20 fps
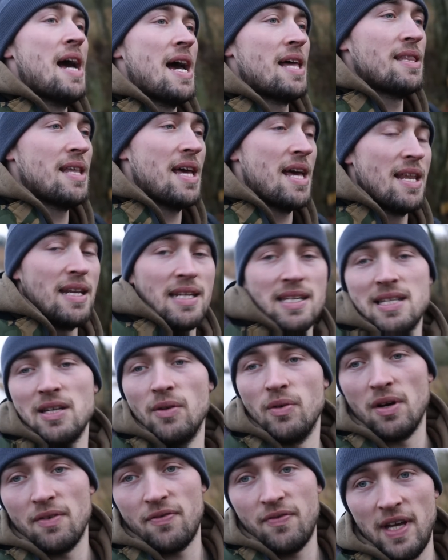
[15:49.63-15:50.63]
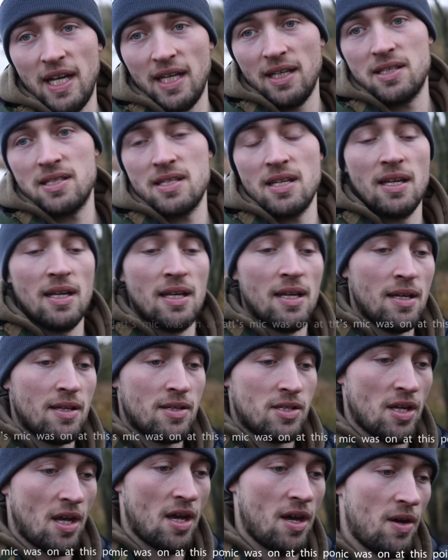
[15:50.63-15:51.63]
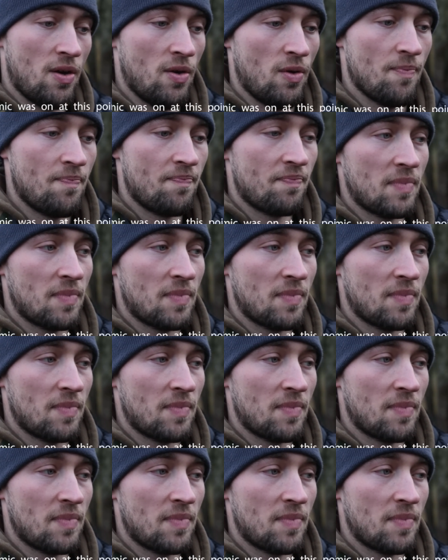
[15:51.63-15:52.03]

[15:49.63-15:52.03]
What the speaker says: and then it's still not fixed. So